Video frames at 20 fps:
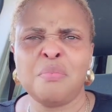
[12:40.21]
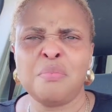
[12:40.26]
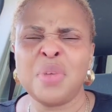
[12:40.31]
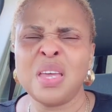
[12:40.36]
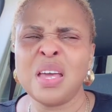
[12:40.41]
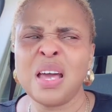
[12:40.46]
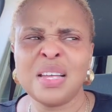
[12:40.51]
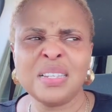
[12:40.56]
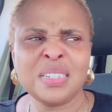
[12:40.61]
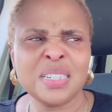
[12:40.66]

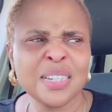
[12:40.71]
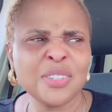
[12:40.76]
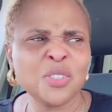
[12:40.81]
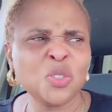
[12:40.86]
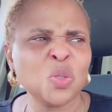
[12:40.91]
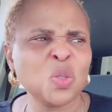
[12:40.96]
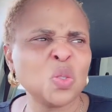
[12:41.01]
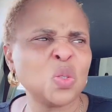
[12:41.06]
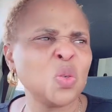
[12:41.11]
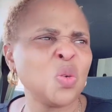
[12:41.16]
May her
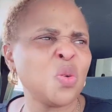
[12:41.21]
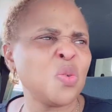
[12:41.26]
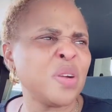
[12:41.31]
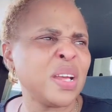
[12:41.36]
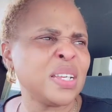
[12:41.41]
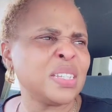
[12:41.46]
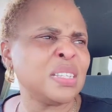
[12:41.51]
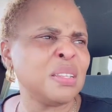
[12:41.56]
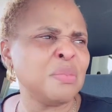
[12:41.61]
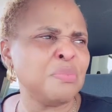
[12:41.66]
gentle soul
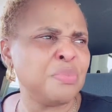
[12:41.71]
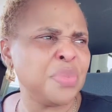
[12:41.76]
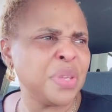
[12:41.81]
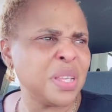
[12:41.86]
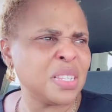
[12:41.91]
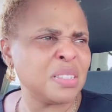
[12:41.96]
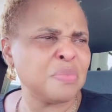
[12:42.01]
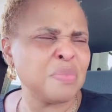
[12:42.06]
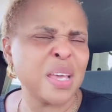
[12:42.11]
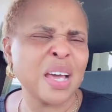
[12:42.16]
rest in
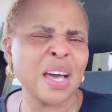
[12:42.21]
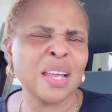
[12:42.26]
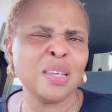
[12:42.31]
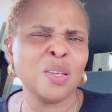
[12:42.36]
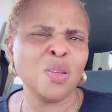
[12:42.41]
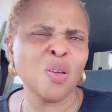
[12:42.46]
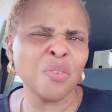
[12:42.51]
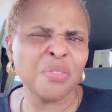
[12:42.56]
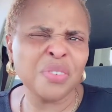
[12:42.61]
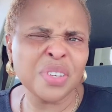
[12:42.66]
peace. May her
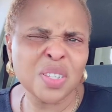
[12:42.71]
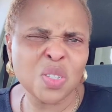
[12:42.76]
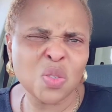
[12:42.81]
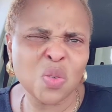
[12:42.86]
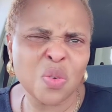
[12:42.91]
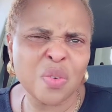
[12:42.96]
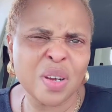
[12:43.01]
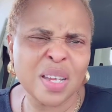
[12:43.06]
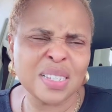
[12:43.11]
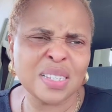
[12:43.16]
loving
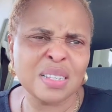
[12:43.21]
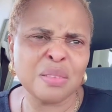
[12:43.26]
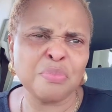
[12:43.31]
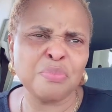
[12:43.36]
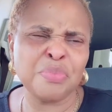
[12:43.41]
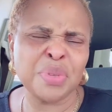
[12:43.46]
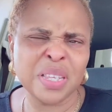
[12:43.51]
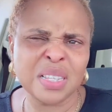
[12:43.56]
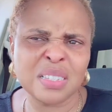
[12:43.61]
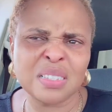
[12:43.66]
soul rest in
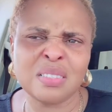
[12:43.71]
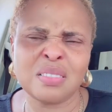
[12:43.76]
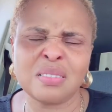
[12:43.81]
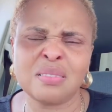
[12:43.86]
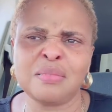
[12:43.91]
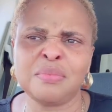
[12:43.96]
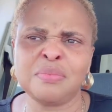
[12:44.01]
peace.